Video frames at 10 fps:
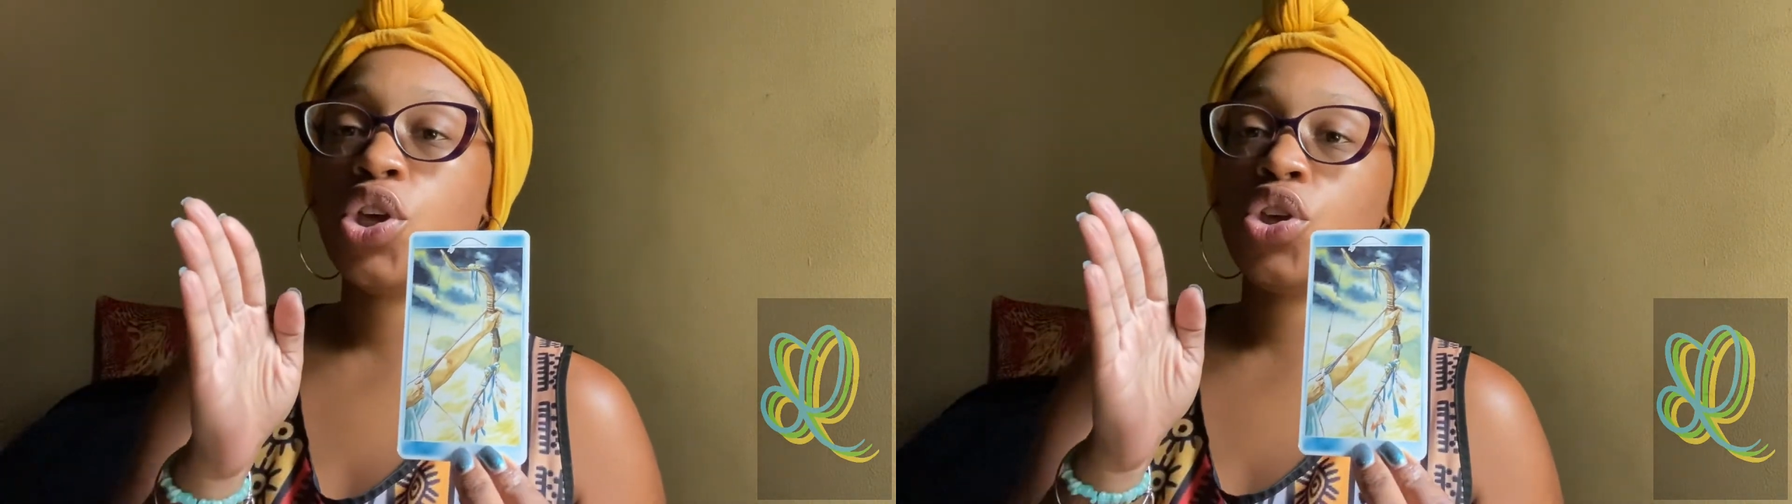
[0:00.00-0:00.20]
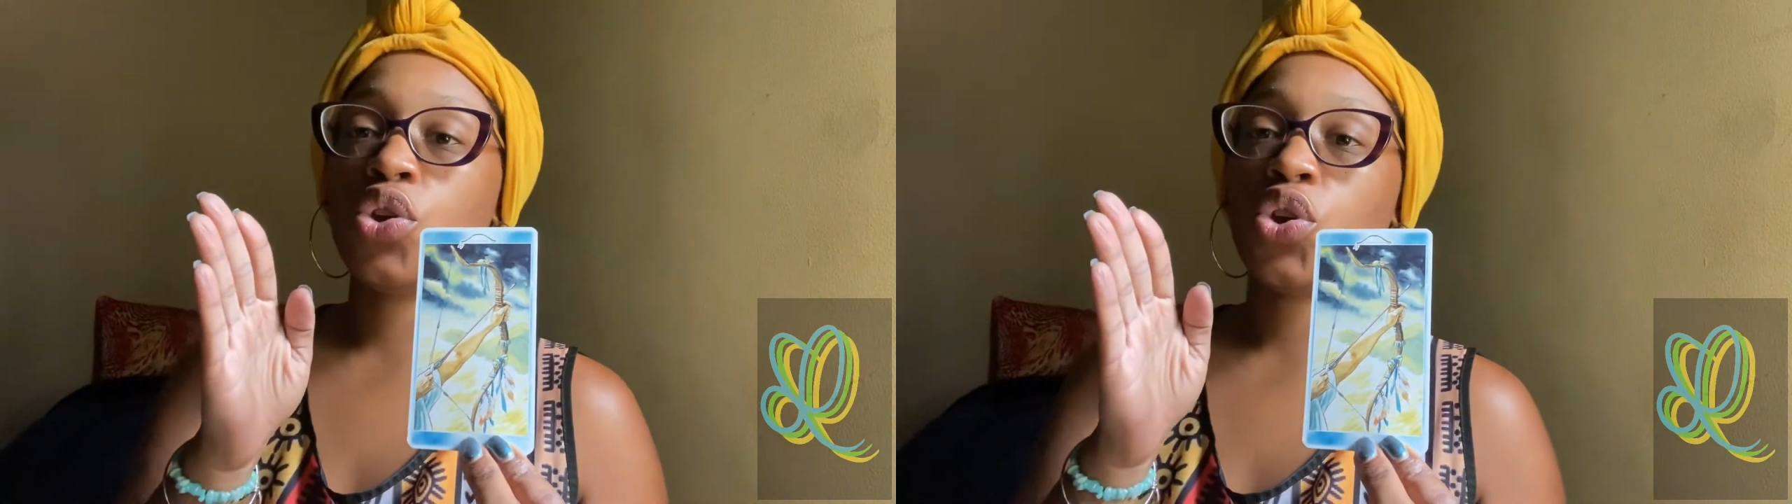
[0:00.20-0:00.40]

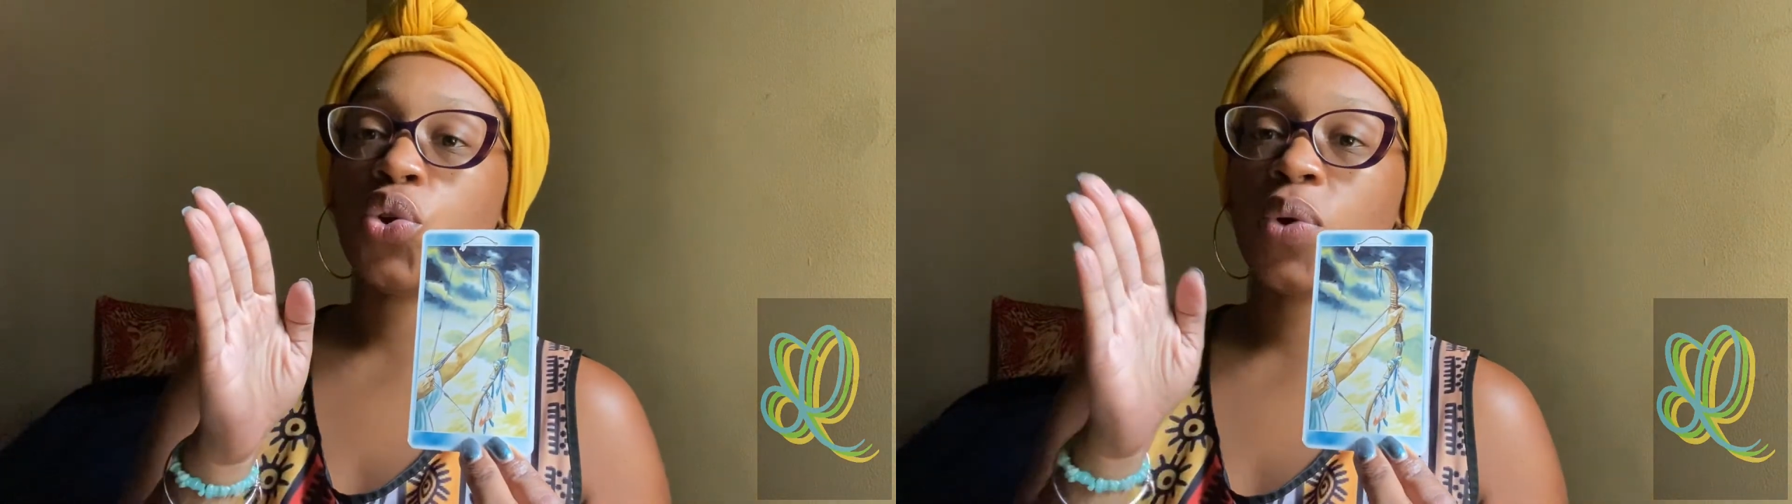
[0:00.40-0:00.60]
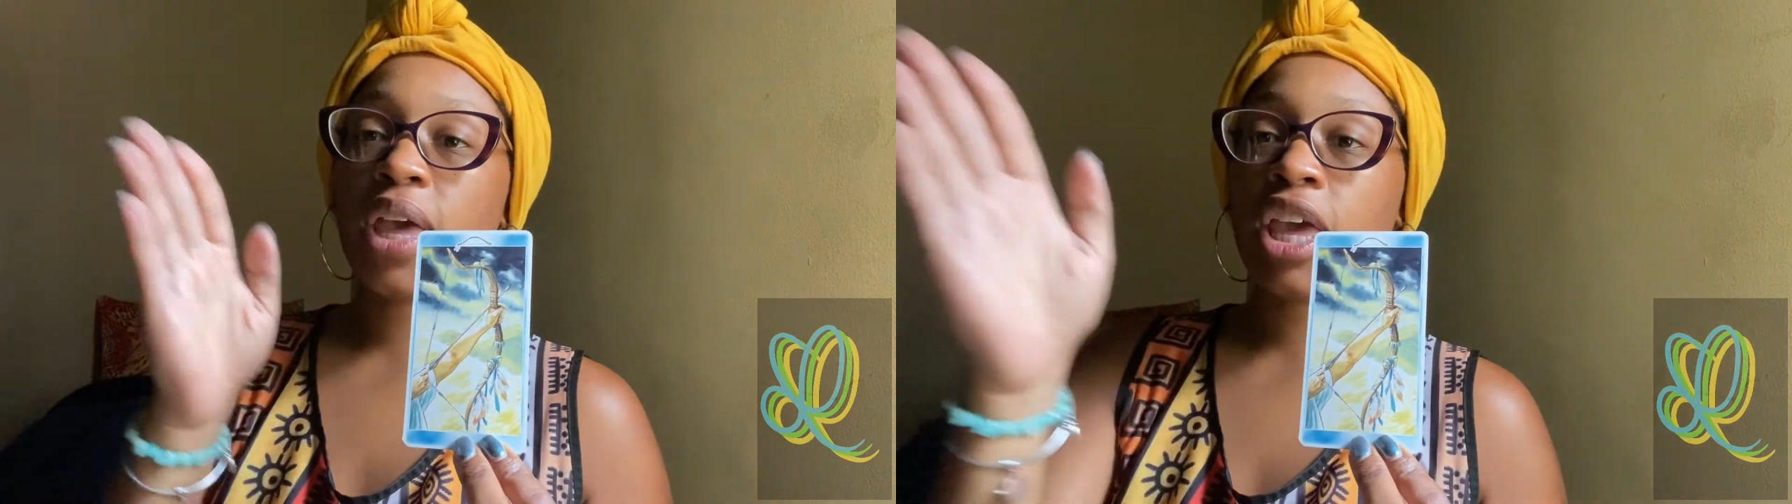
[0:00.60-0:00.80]
you
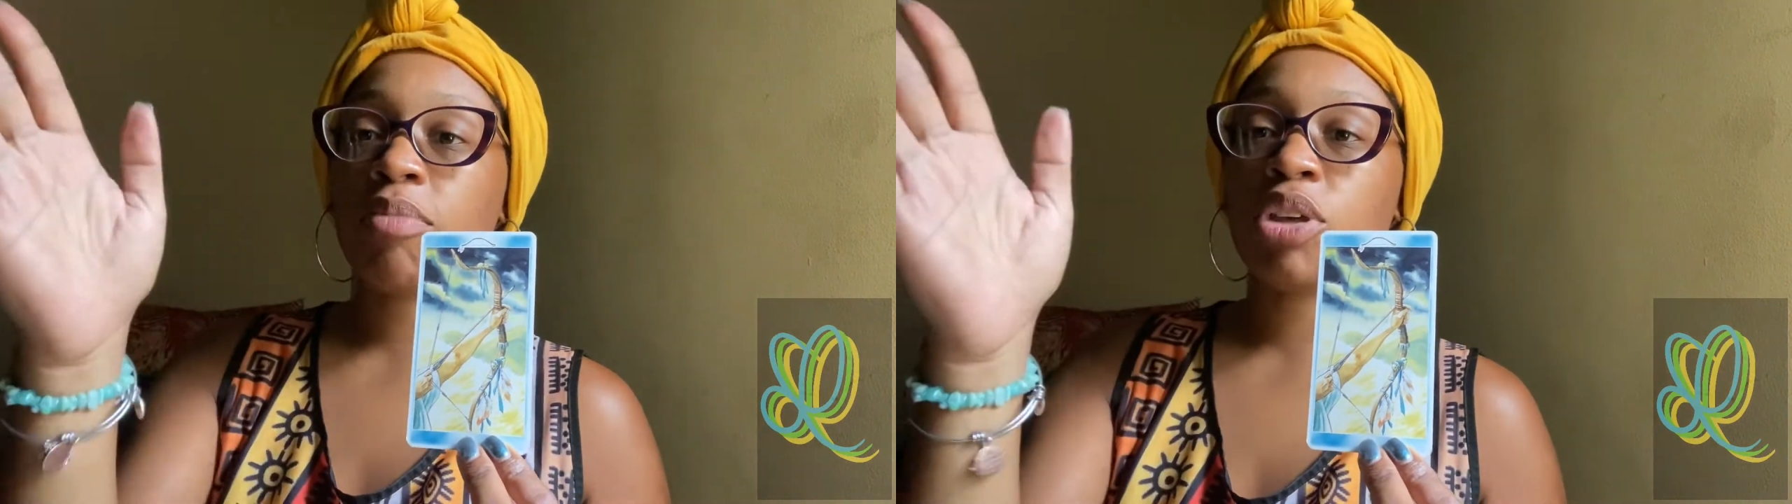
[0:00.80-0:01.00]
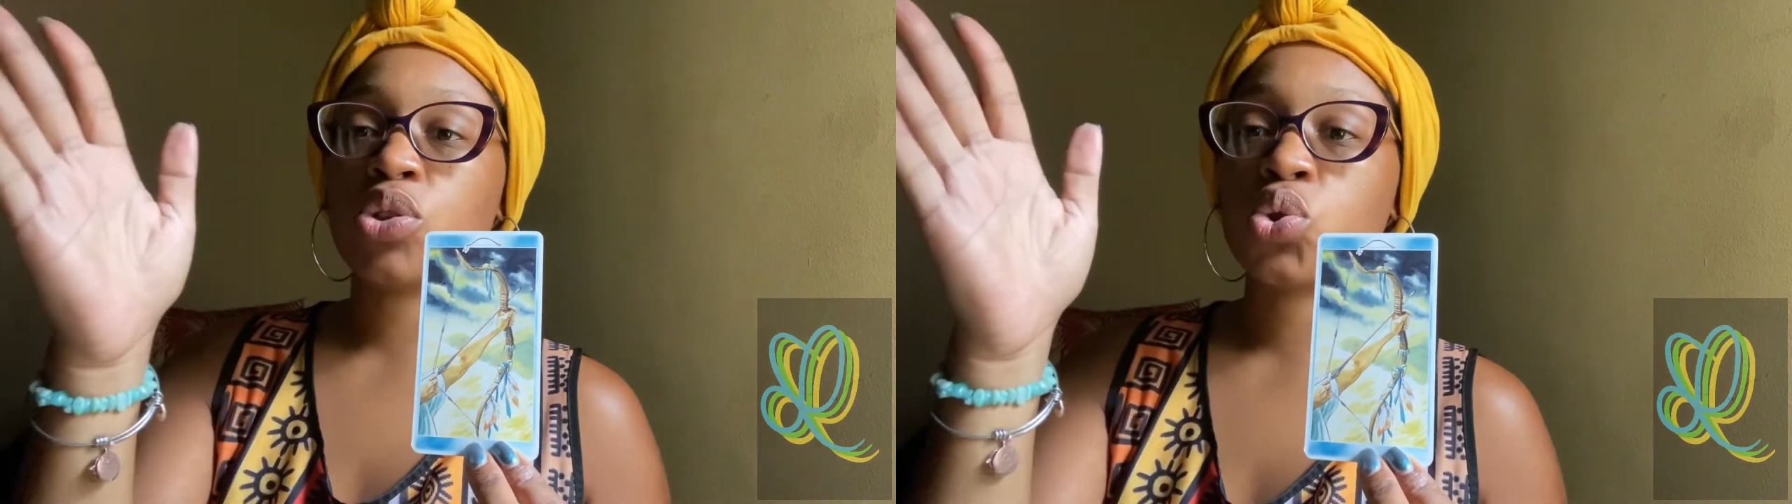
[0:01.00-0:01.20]
know,
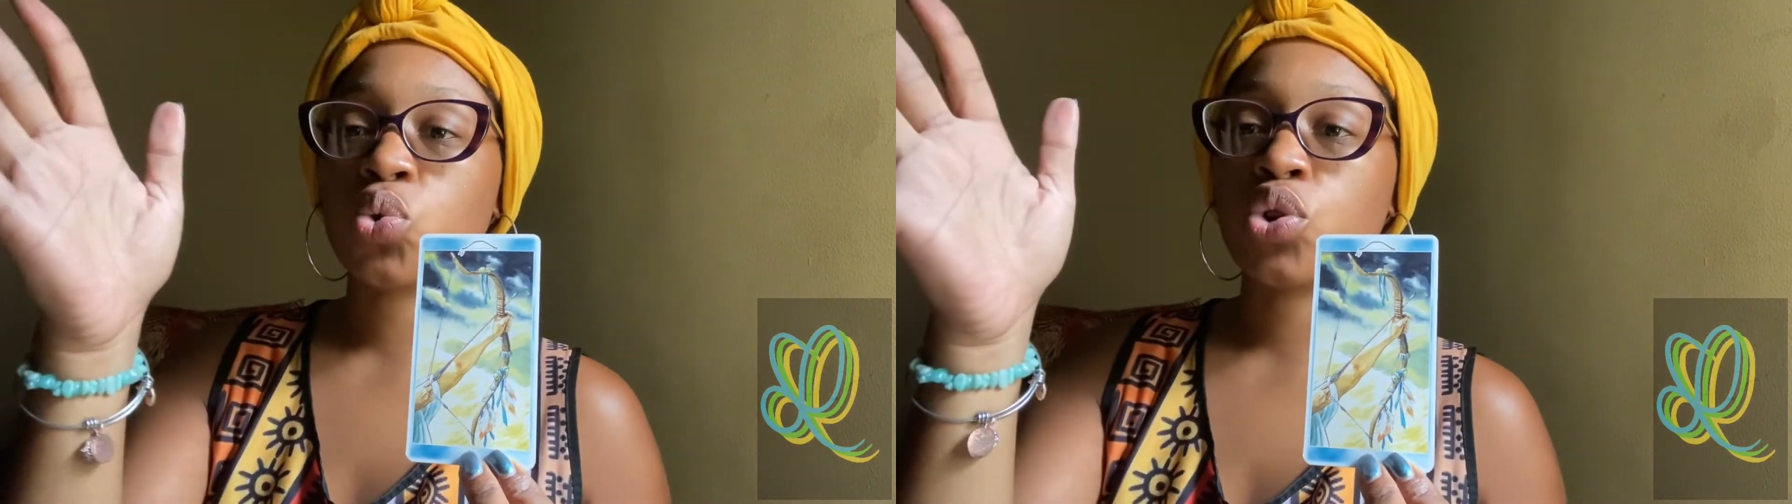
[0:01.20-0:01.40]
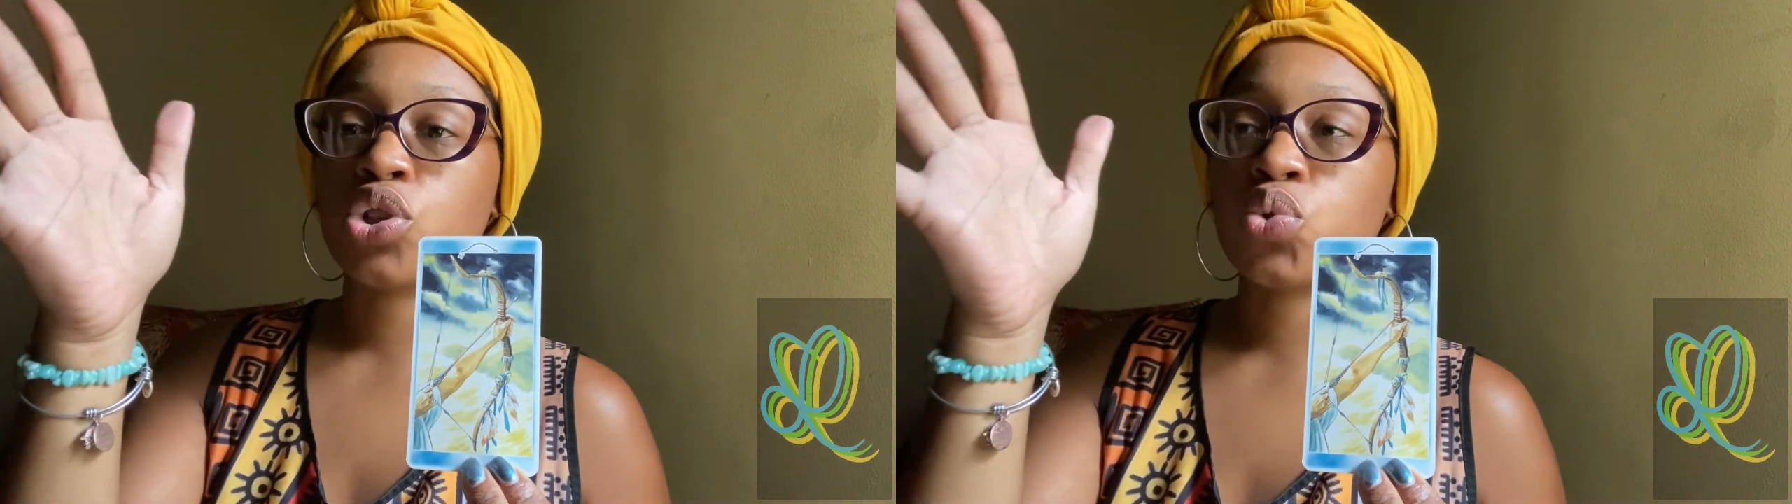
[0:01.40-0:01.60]
aiming
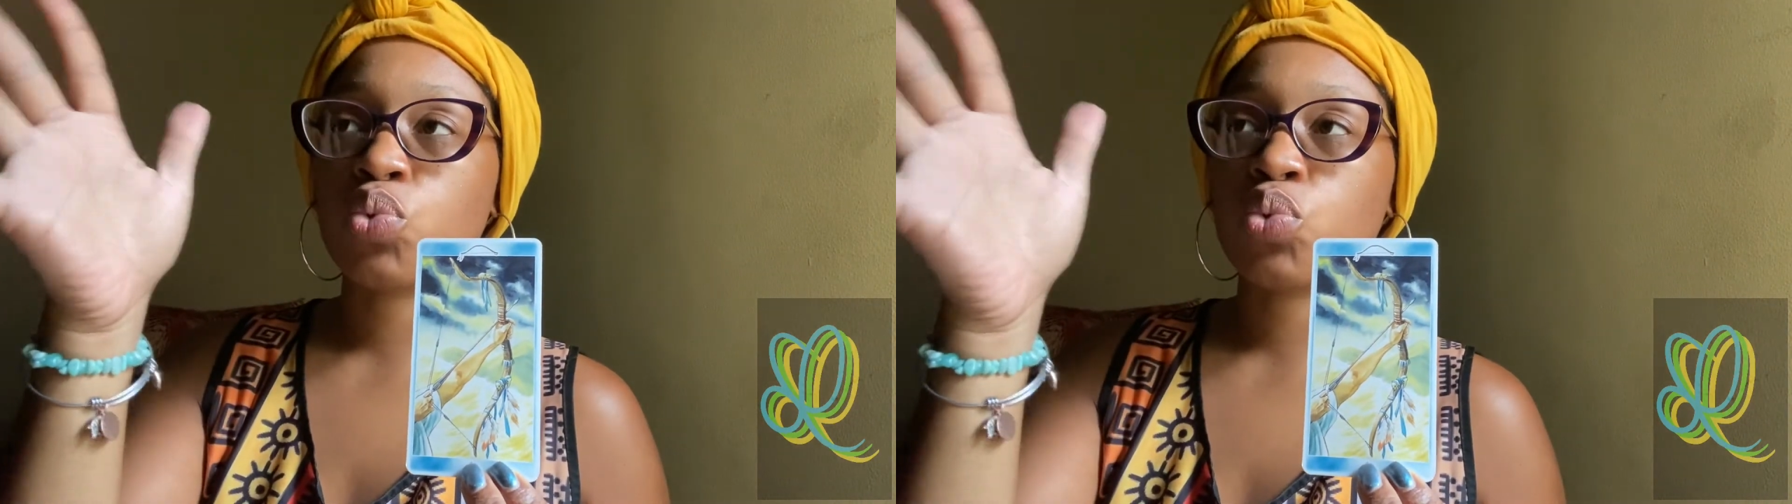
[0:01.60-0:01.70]
towards